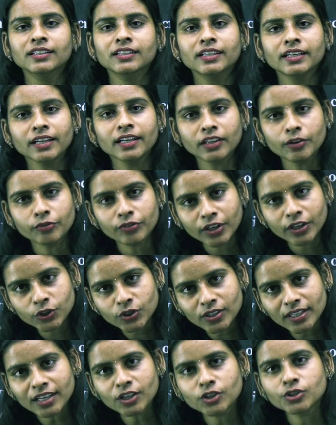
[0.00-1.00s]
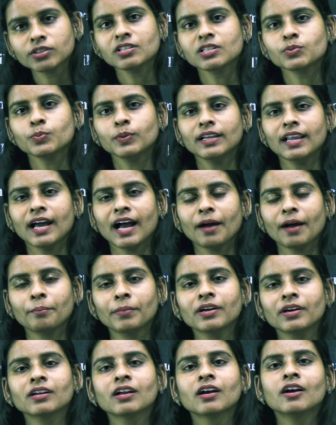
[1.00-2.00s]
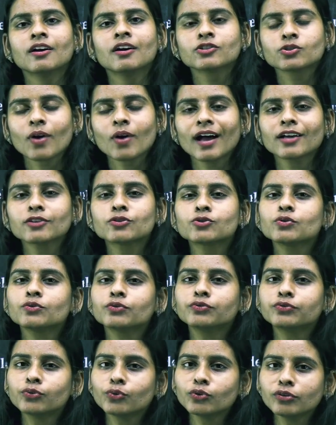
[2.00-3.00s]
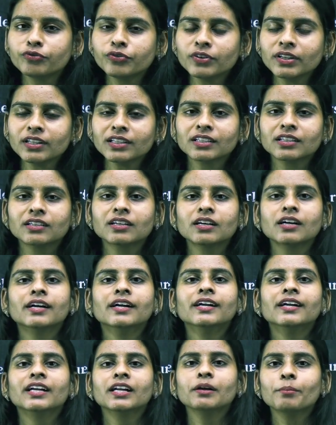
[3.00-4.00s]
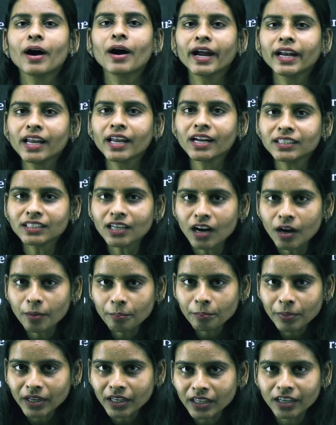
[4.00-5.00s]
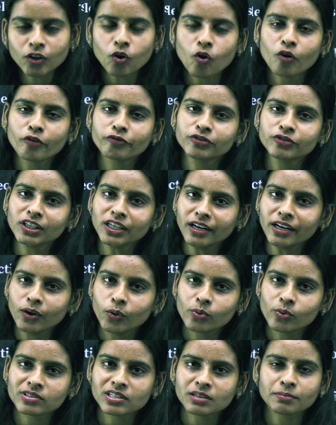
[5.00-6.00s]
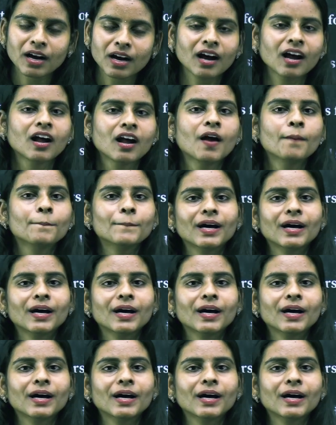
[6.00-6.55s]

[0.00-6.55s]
then the fresh elections will happen so as to fulfill the remaining term period of the Lok Sabha,